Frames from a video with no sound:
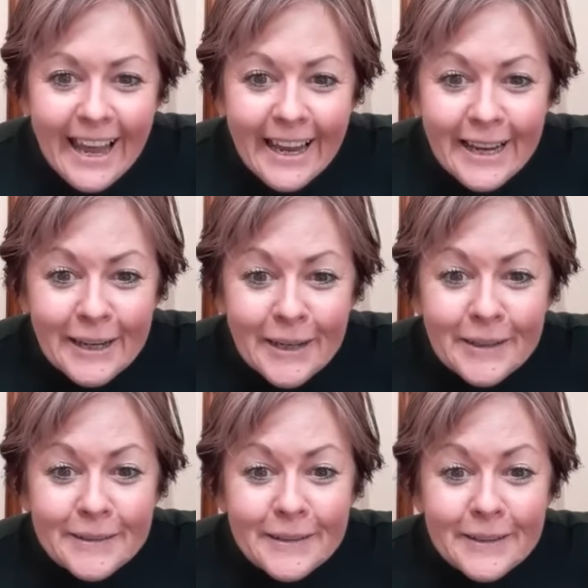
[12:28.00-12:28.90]

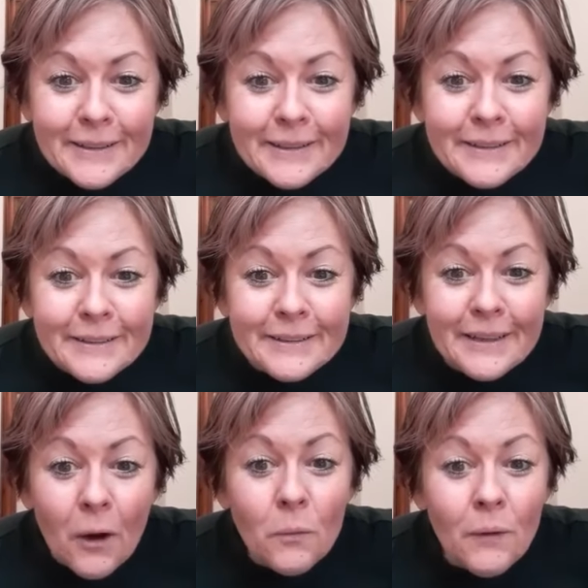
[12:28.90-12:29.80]

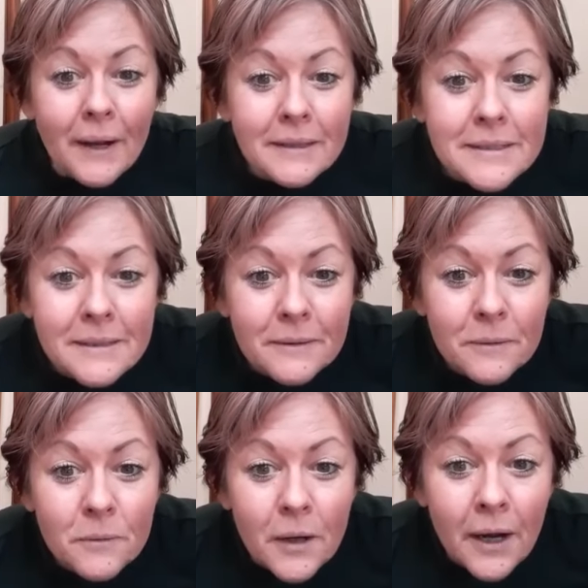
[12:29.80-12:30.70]
All right.
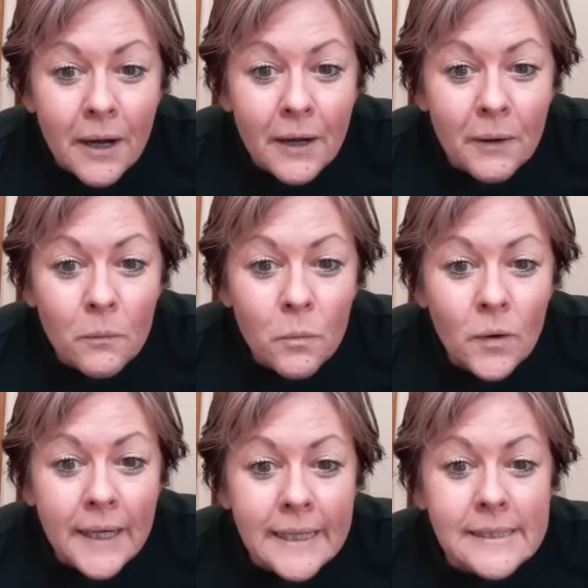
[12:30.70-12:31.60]

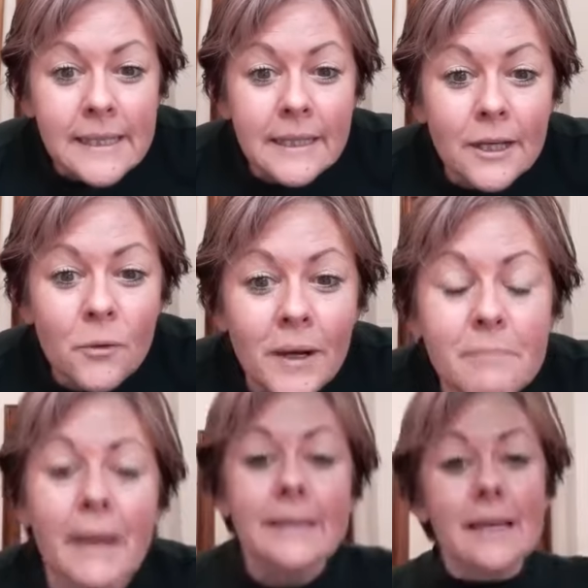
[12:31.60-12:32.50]
What is in the
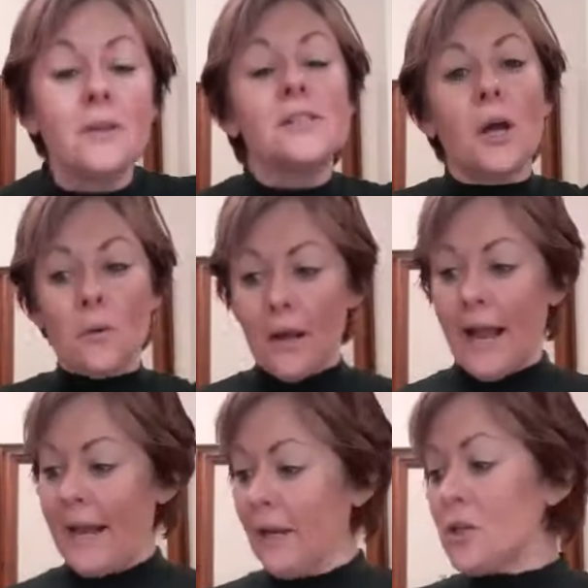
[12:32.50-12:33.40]
cream mix? So
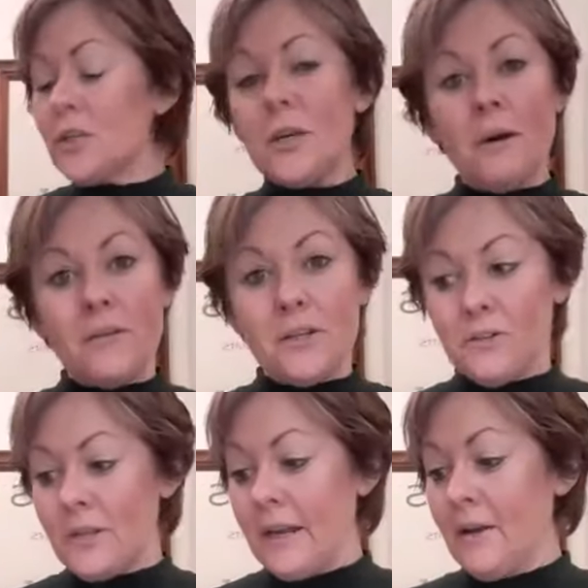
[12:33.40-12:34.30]
again, I'll just go over
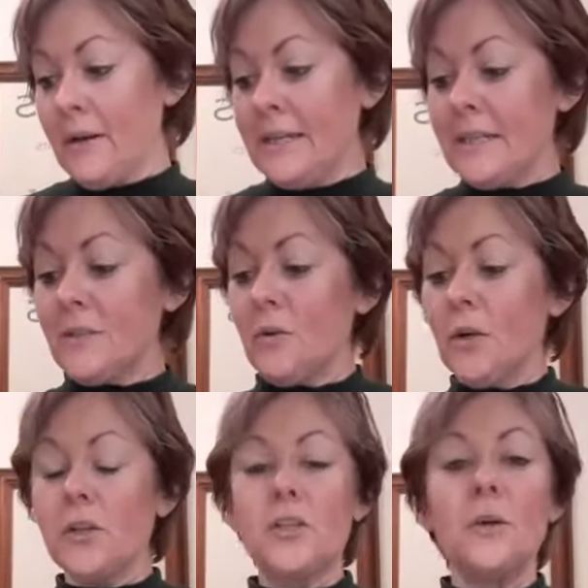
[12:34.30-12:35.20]
those ingredients for
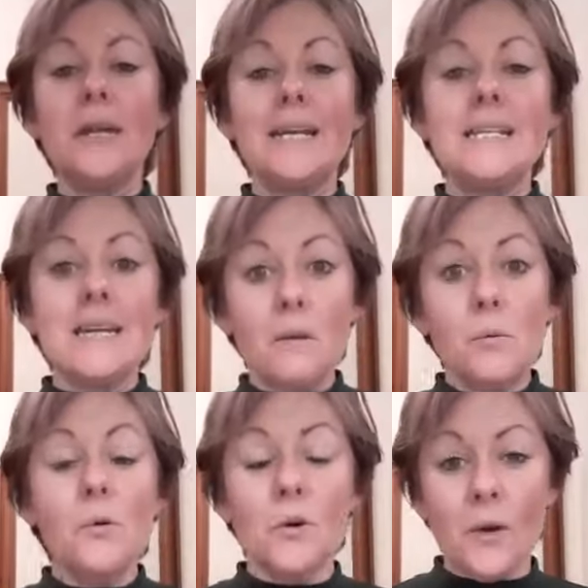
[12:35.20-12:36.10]
you. So you need
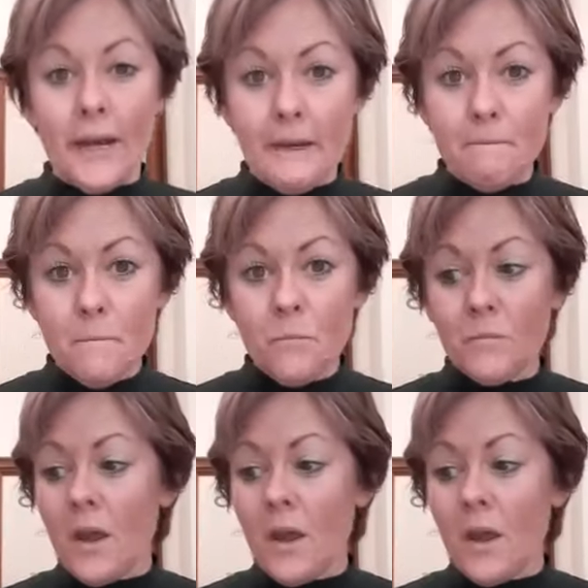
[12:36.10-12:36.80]
double cream.